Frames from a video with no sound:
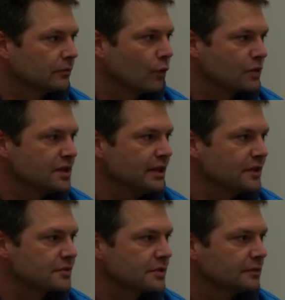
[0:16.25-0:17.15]
14
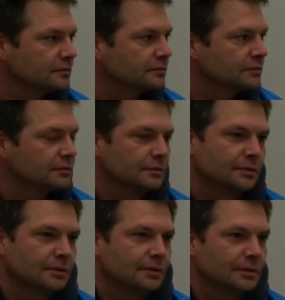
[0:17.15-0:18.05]
years.
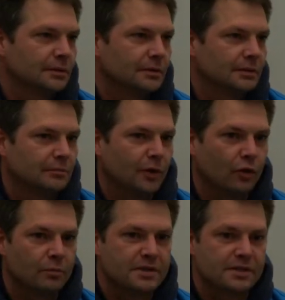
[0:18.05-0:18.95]
My
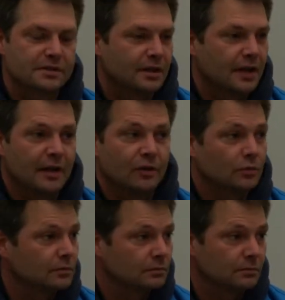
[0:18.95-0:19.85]
own business. And I
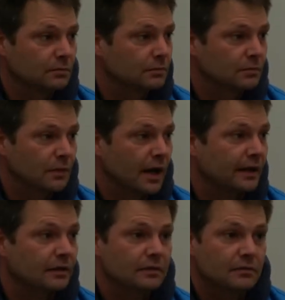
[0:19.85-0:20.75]
don't
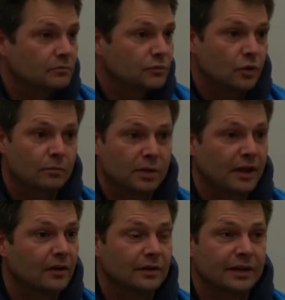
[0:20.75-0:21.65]

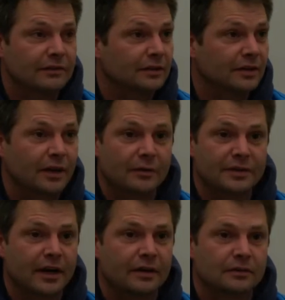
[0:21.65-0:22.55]
plan on leaving until I
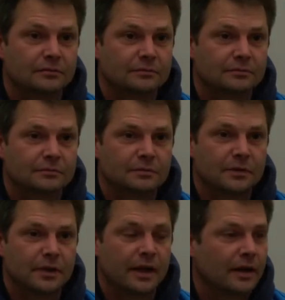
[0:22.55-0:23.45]
retire.
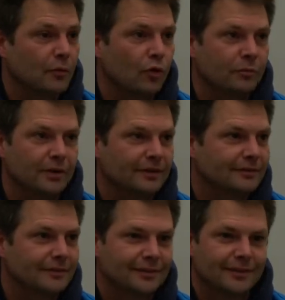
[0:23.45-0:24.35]
And I'm
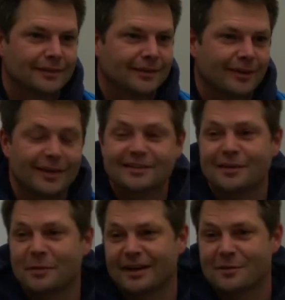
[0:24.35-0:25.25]
hoping, unless
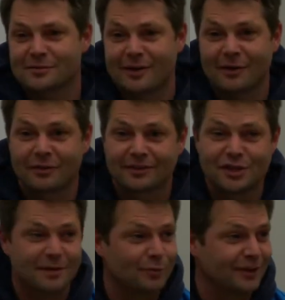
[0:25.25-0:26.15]
somebody comes around with a
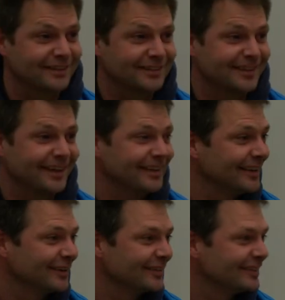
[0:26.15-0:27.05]
checkbook and say,
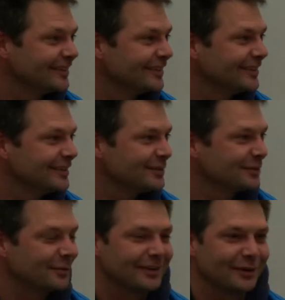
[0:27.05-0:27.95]
here, this
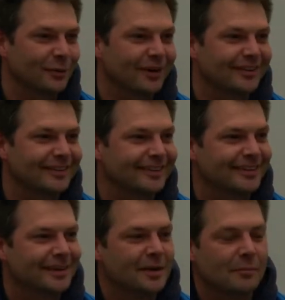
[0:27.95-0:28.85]
is what you're worth.
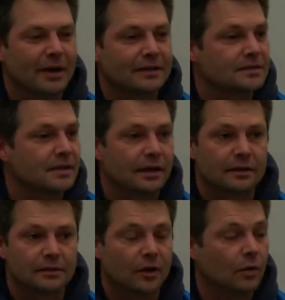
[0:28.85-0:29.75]
But
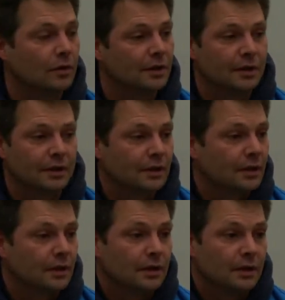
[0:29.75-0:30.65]
no,
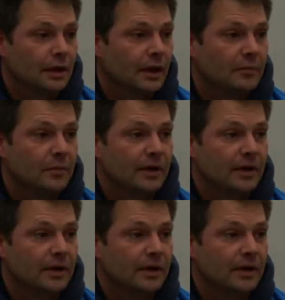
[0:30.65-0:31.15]
I